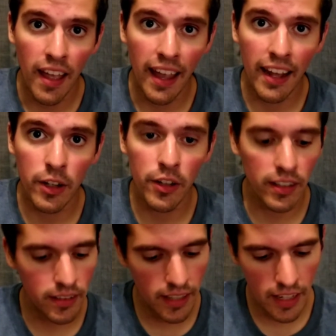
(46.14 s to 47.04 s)
And you
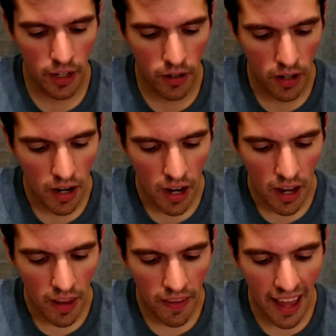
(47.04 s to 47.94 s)
can see here
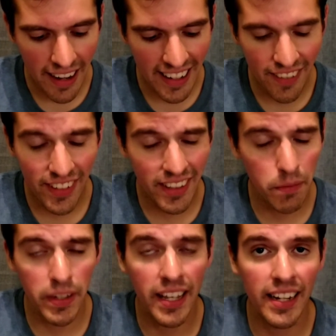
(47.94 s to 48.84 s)
that even in the
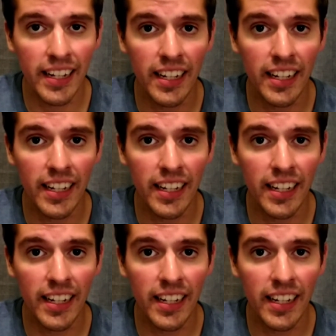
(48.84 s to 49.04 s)
beginning,